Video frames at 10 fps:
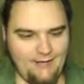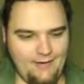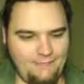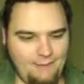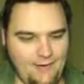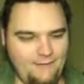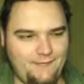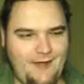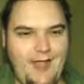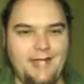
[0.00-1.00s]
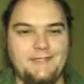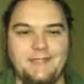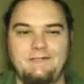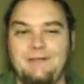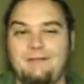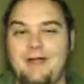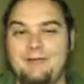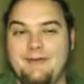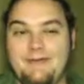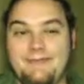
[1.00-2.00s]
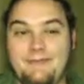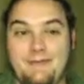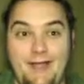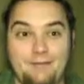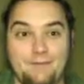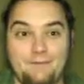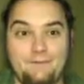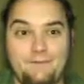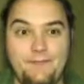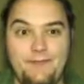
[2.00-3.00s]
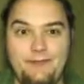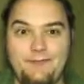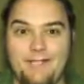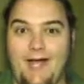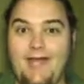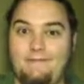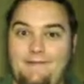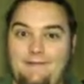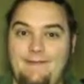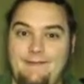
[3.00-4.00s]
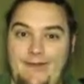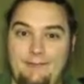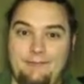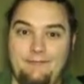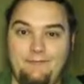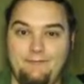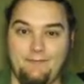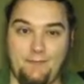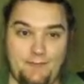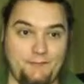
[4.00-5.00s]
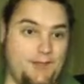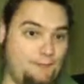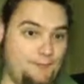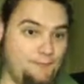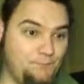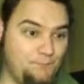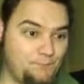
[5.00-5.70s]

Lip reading: He had the best reaction from Robert Downey Jr. ever. Which I have seen this happen from other people.